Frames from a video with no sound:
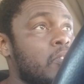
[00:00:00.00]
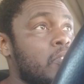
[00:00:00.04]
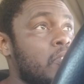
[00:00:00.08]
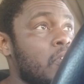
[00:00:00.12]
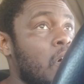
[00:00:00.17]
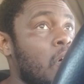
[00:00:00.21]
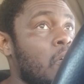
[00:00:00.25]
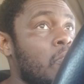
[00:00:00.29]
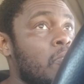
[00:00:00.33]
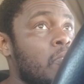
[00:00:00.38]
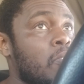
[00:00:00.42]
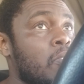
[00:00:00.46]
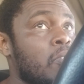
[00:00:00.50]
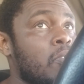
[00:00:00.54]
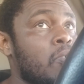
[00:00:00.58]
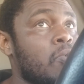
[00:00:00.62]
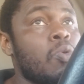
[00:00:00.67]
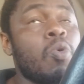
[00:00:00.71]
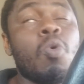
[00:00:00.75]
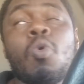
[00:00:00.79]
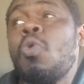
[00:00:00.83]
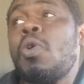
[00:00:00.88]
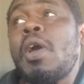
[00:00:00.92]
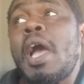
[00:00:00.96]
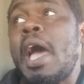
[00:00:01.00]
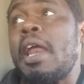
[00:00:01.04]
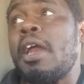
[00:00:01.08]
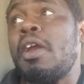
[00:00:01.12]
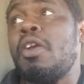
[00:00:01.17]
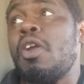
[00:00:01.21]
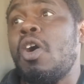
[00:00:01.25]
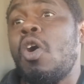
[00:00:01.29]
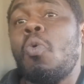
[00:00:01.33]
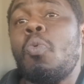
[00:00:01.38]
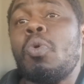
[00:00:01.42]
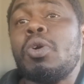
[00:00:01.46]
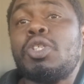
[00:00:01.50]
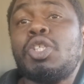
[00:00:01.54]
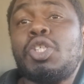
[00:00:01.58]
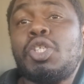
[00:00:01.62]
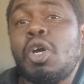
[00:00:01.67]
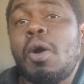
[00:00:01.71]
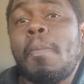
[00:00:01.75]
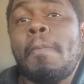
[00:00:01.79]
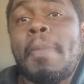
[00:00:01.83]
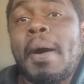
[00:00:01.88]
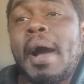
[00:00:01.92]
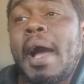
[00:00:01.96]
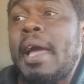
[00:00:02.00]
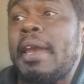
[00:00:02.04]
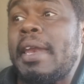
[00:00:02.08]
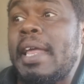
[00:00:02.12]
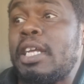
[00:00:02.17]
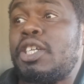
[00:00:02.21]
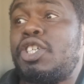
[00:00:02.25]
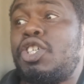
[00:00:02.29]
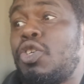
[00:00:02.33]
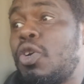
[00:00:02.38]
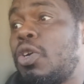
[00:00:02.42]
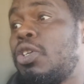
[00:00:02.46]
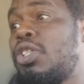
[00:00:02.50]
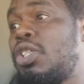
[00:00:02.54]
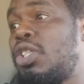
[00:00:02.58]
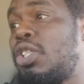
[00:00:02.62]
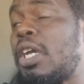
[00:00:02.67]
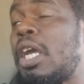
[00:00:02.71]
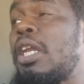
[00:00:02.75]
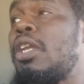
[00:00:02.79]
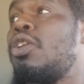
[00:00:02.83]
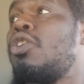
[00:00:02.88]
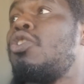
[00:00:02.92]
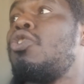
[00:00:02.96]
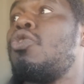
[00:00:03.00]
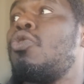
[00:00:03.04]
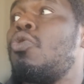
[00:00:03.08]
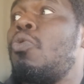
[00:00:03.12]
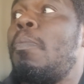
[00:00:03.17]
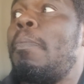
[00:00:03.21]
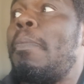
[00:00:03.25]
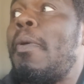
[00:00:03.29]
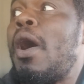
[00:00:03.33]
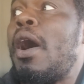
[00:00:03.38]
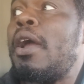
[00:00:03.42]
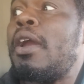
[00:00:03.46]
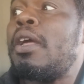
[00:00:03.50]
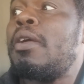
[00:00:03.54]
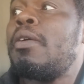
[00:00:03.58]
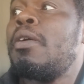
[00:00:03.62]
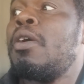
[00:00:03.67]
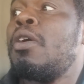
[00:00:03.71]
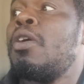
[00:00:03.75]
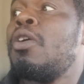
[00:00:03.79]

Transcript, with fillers: So you gotta know what you're buying. That's your shit. You bought it.